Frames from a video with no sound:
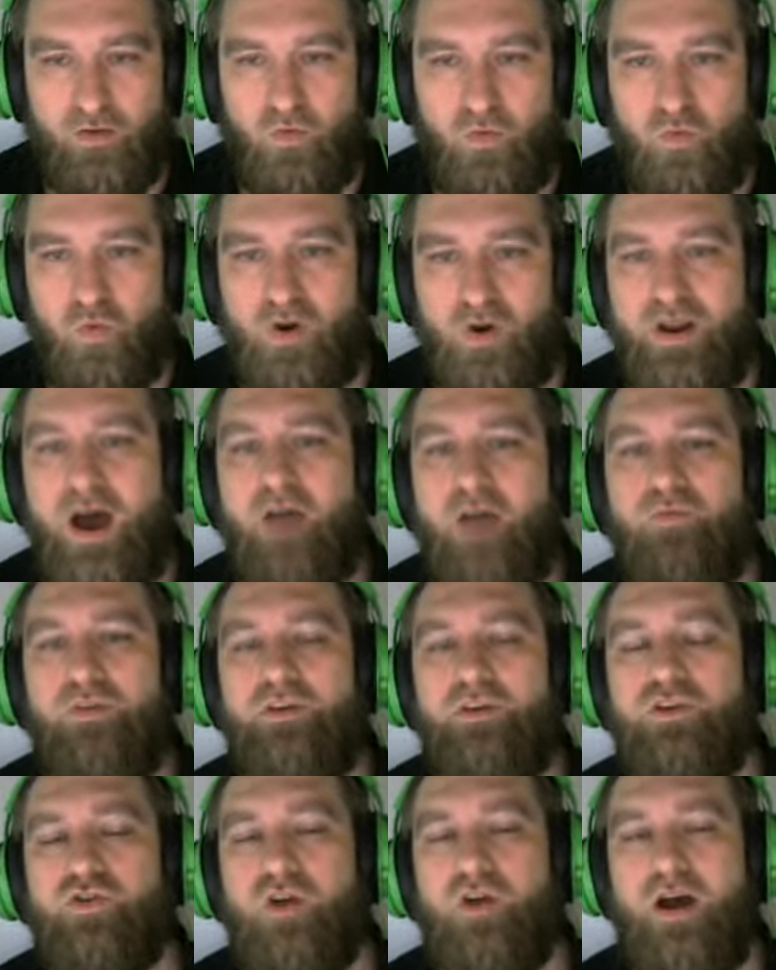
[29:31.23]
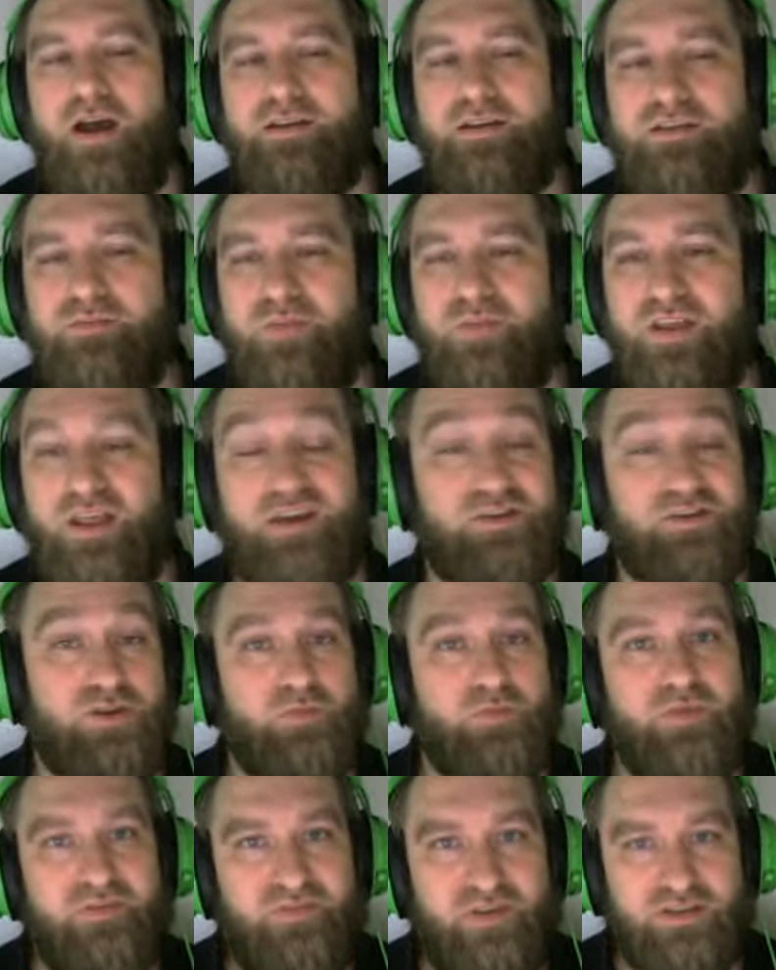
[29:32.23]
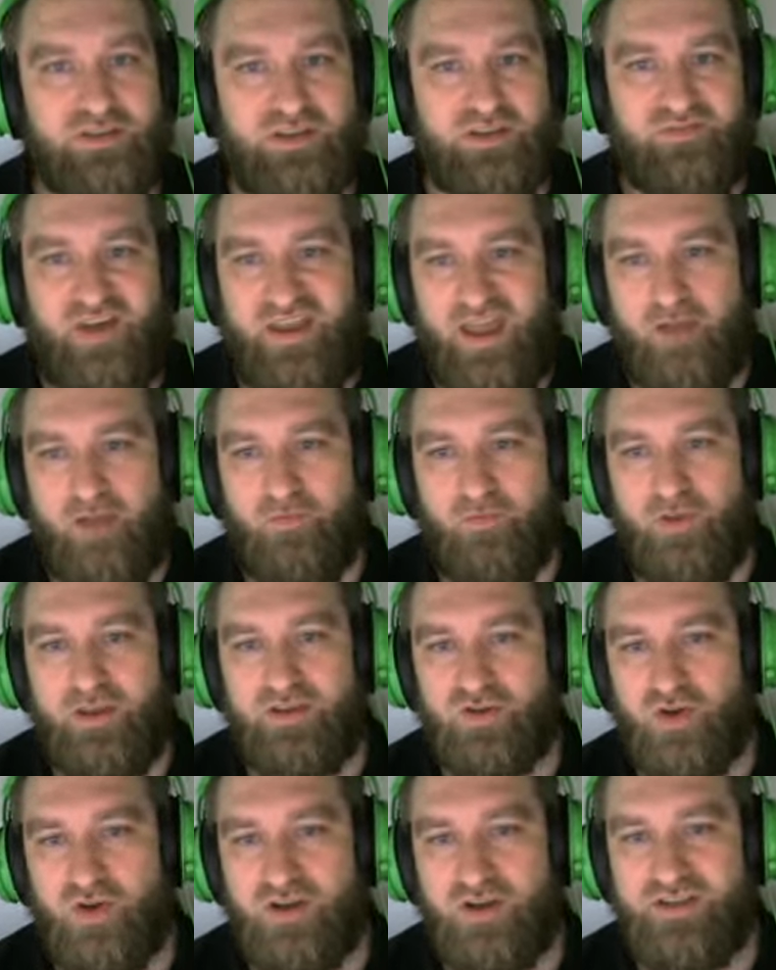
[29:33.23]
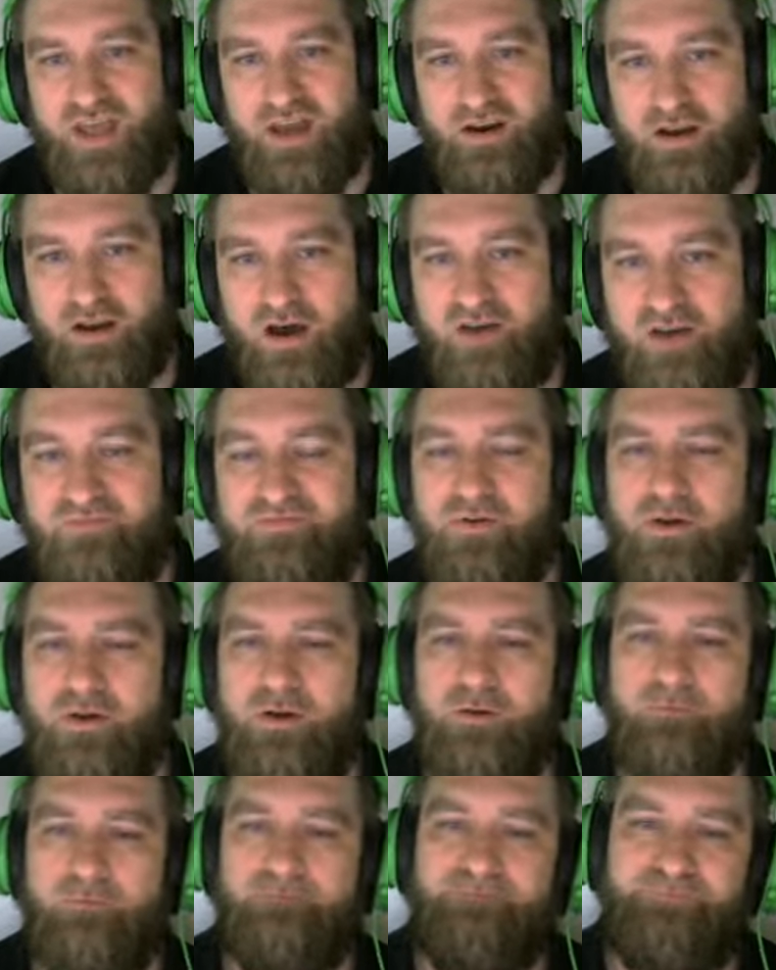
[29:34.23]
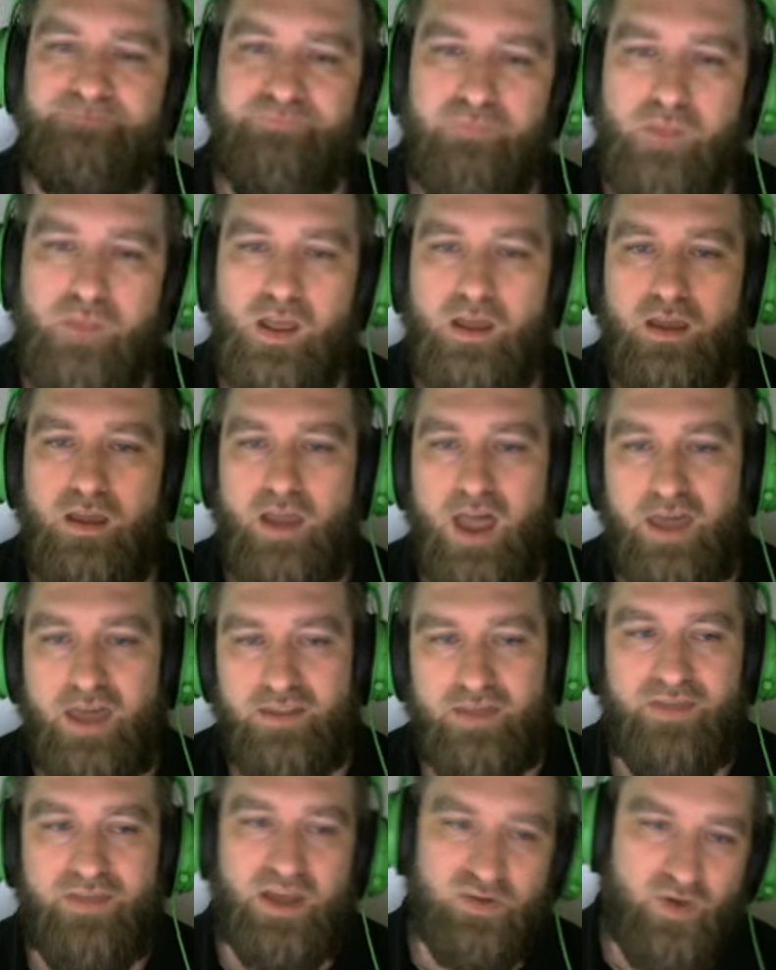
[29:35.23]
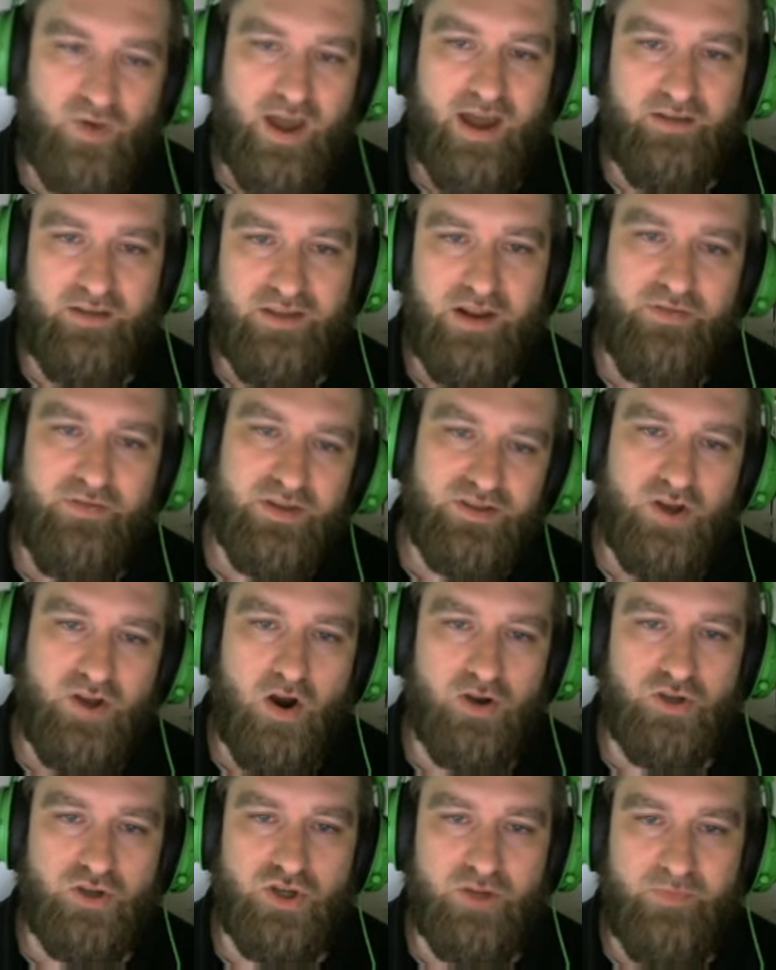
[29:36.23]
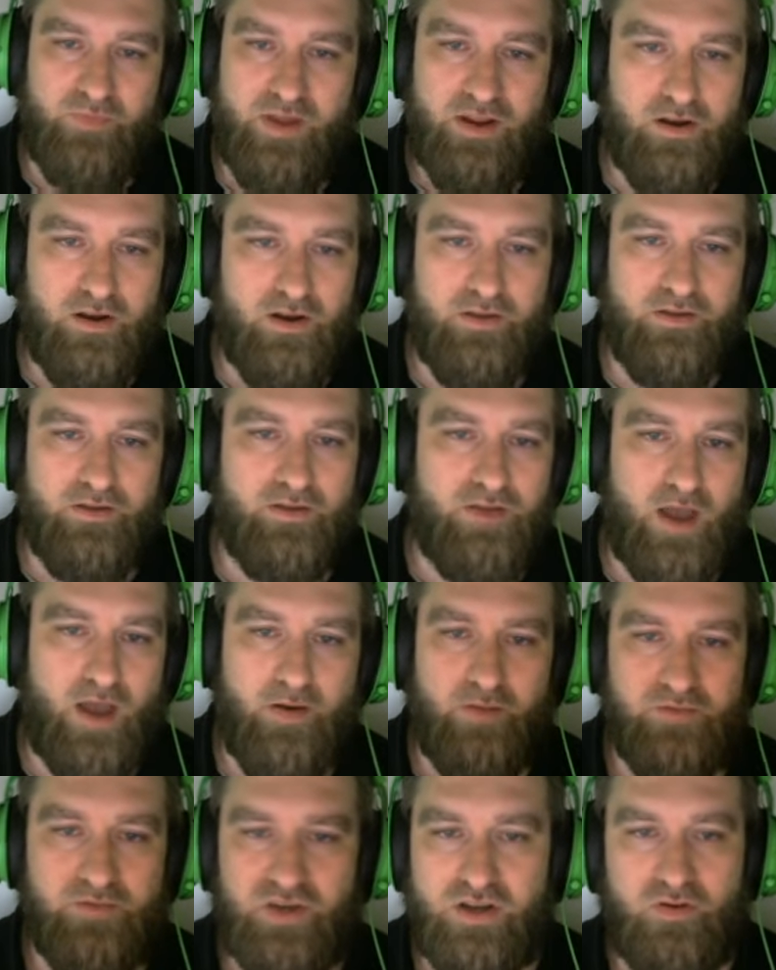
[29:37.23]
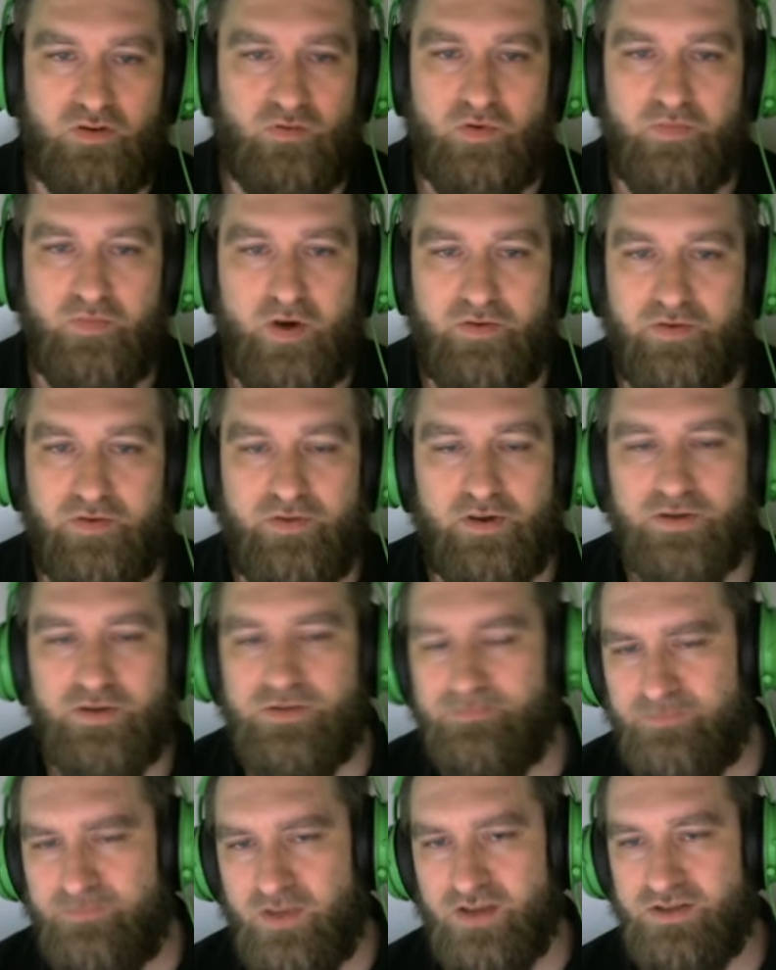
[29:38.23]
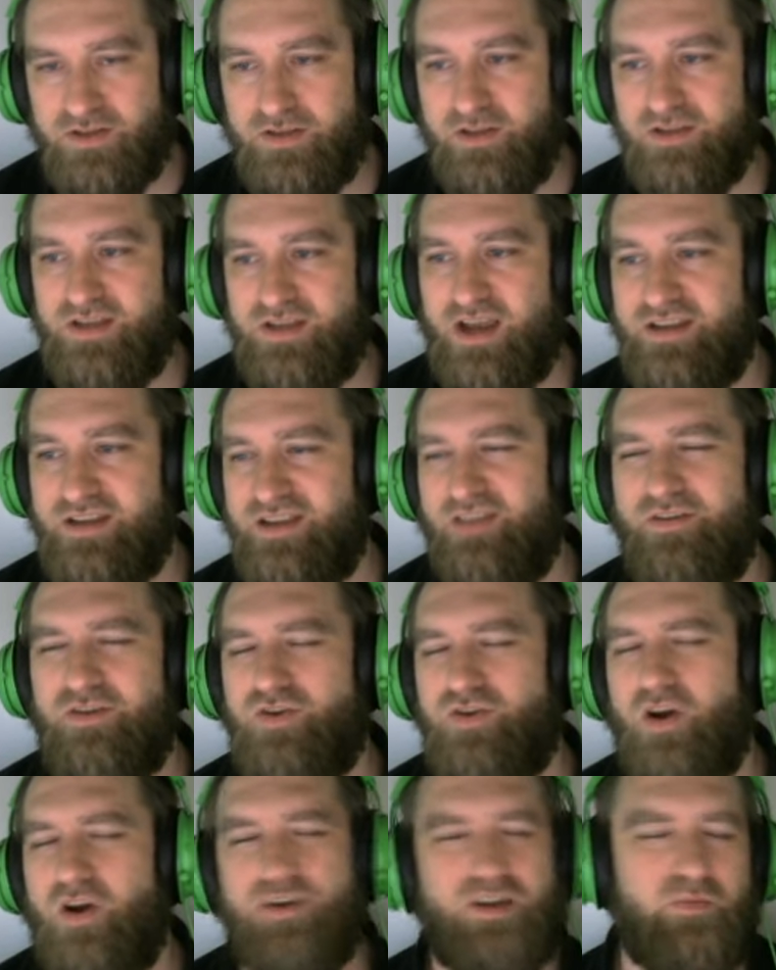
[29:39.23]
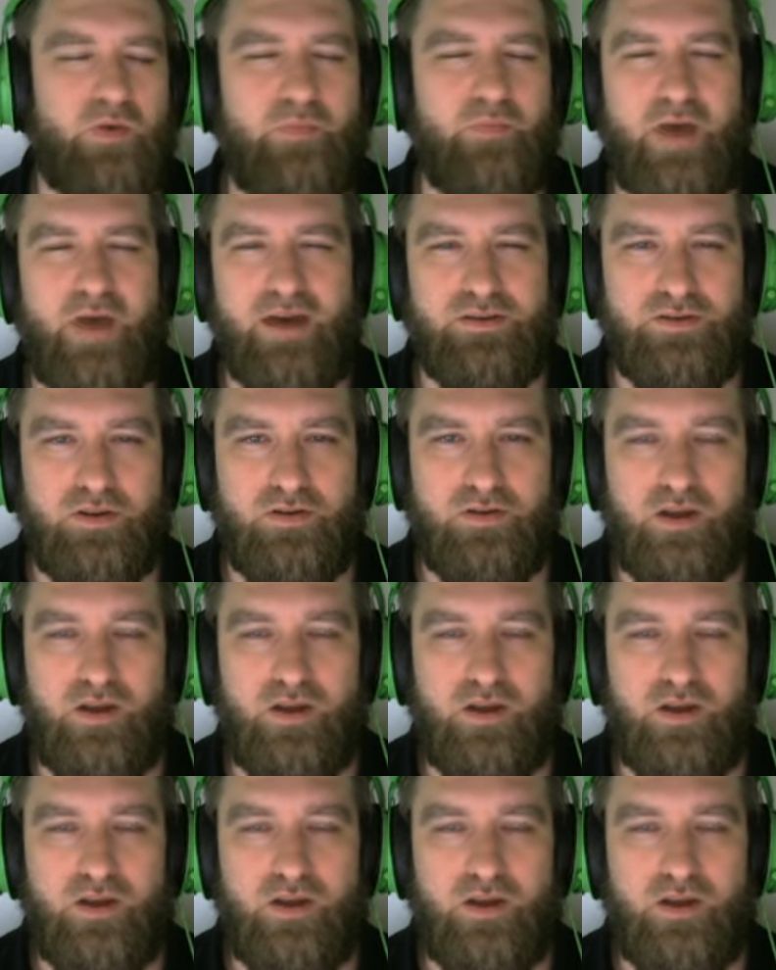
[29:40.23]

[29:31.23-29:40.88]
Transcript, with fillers: We're not really trying to be like super defensive. I can't really stress that enough and and that's why you know this card shouldn't be here either. I'm just going to remove both of those because because like I said, those cards are going to be banned soon.